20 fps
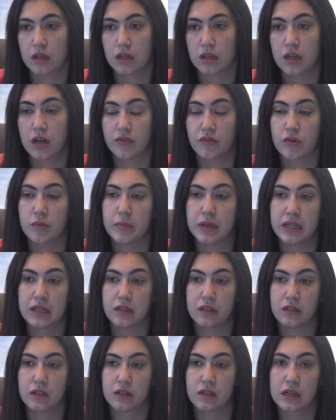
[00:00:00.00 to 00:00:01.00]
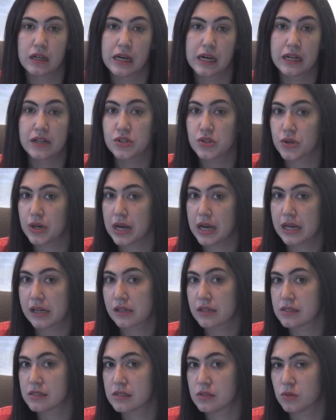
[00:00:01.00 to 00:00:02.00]
government
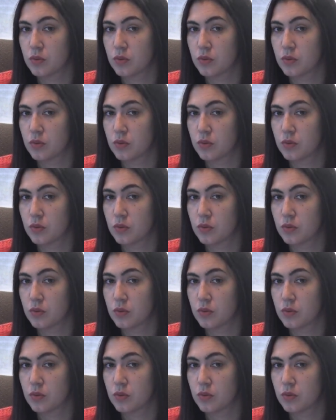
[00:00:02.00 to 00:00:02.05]
contracts.